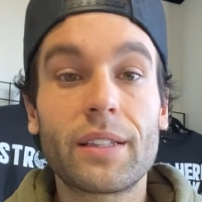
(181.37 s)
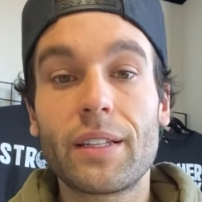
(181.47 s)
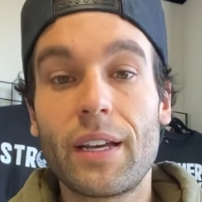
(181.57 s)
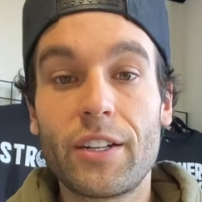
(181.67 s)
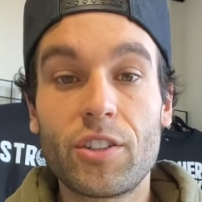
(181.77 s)
the
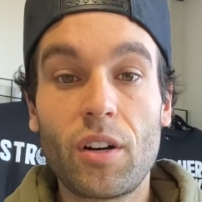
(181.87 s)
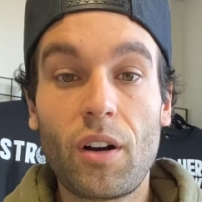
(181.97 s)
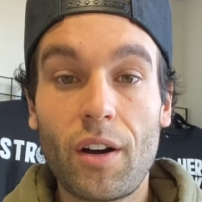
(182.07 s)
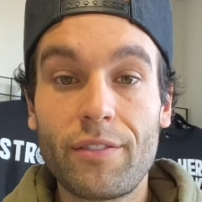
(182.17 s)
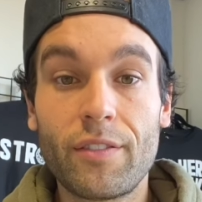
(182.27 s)
edge
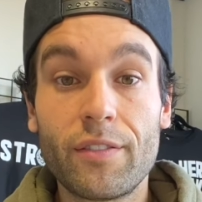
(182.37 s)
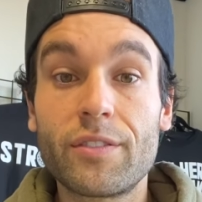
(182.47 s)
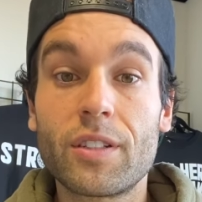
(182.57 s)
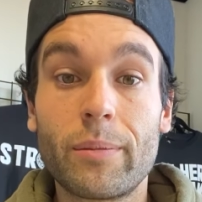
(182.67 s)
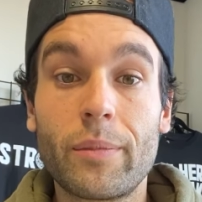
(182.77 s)
off of
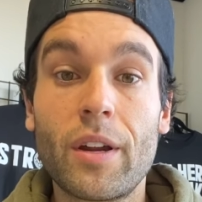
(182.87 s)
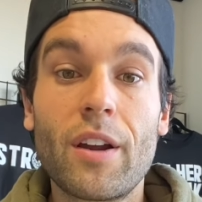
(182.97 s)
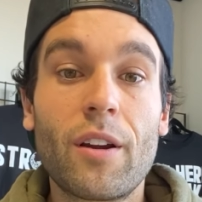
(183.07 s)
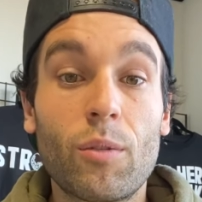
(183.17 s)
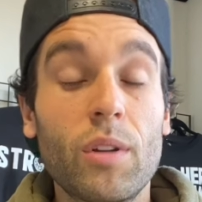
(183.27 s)
some
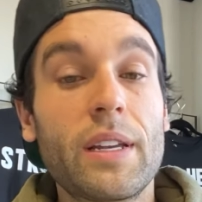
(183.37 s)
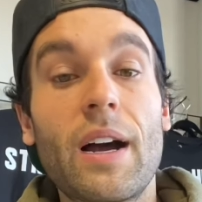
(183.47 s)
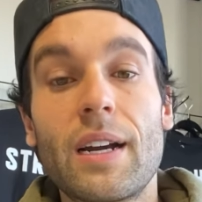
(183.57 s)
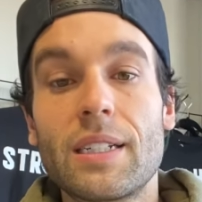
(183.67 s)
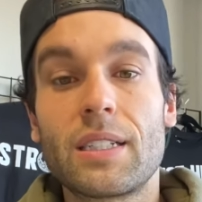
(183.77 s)
really
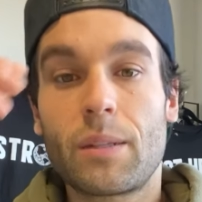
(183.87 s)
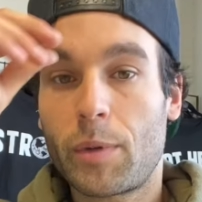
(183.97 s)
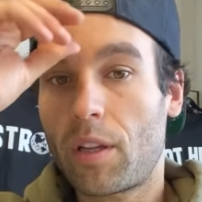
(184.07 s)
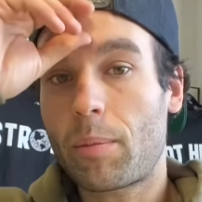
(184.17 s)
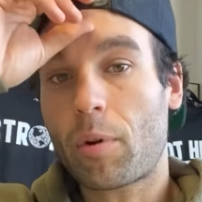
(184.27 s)
high
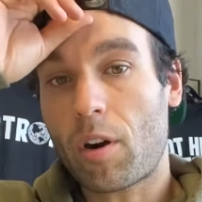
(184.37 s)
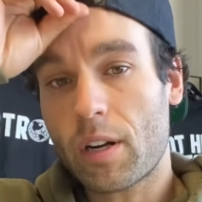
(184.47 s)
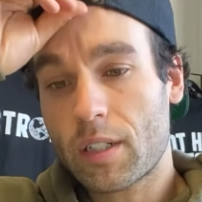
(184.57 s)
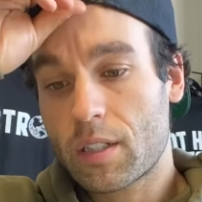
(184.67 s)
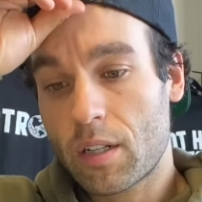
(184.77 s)
stimulant
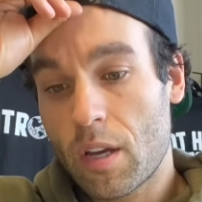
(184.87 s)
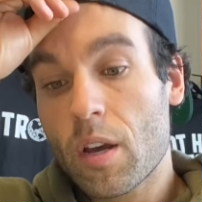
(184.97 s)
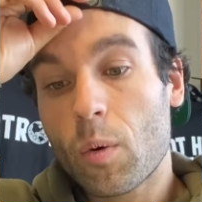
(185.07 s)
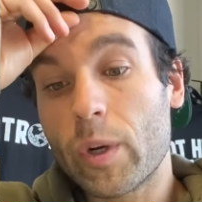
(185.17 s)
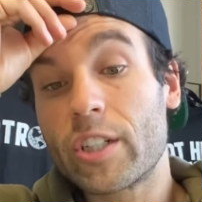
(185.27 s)
products,
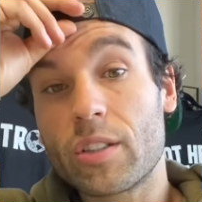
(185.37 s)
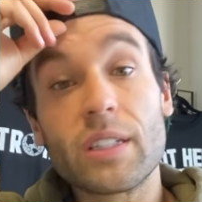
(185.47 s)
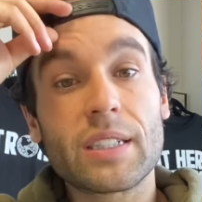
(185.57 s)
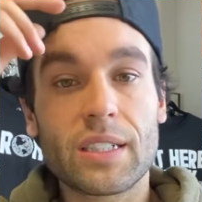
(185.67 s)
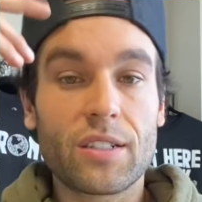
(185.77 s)
which
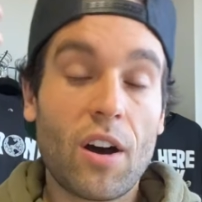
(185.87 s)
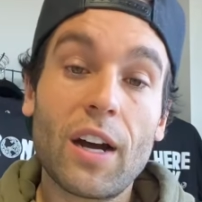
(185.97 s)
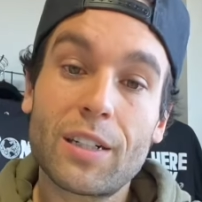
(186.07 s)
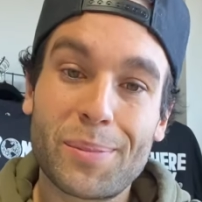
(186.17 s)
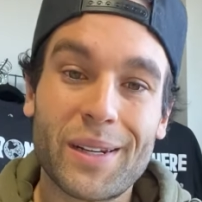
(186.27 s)
this is
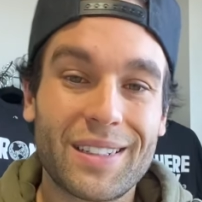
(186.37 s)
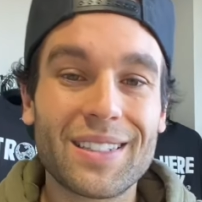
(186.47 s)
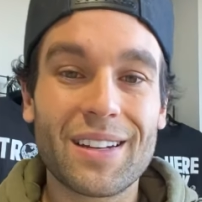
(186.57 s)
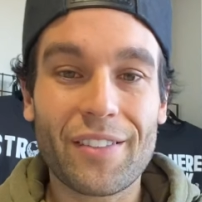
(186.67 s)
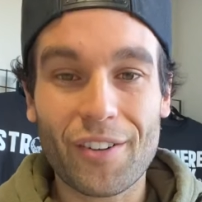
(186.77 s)
not, but it's
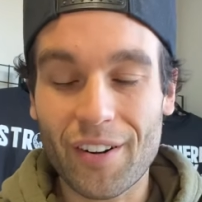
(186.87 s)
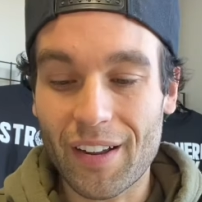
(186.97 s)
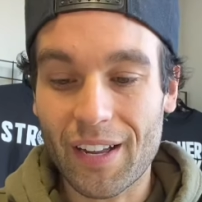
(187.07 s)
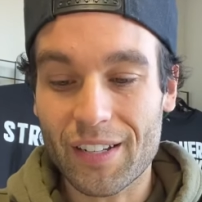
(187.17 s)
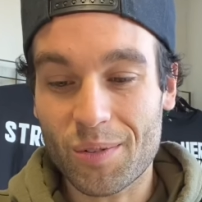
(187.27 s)
another
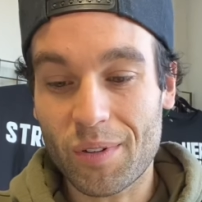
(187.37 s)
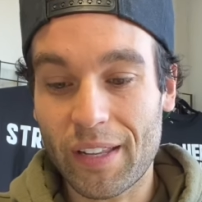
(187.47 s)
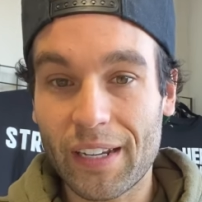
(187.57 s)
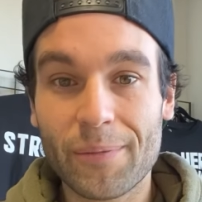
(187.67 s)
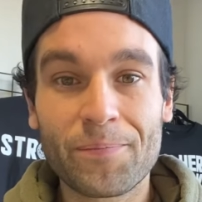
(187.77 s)
sort of
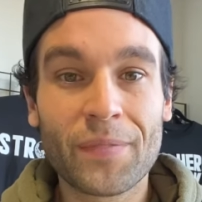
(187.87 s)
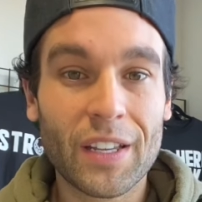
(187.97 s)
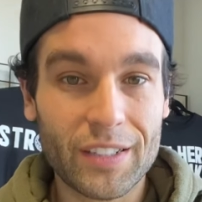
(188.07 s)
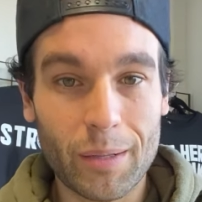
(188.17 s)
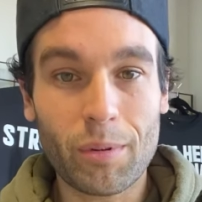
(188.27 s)
like
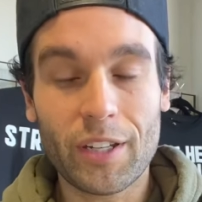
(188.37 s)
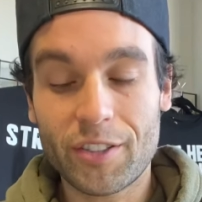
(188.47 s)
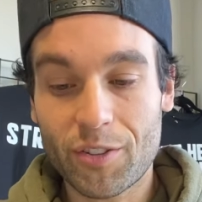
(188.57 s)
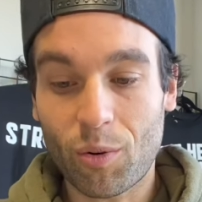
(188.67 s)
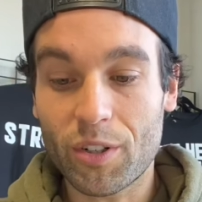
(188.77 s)
double-edged
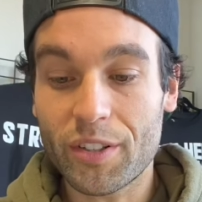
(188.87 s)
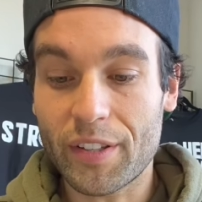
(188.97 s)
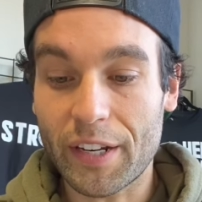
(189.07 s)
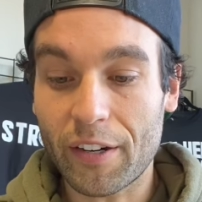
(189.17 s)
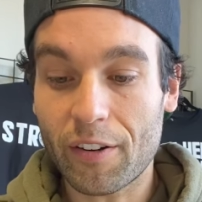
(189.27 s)
sword to
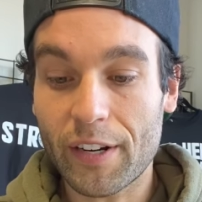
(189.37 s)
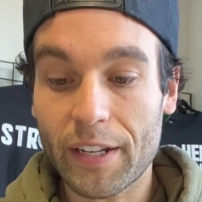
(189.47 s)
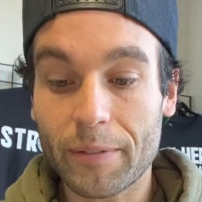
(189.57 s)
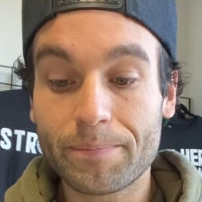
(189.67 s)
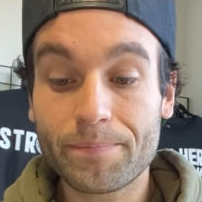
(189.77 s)
the ingredient.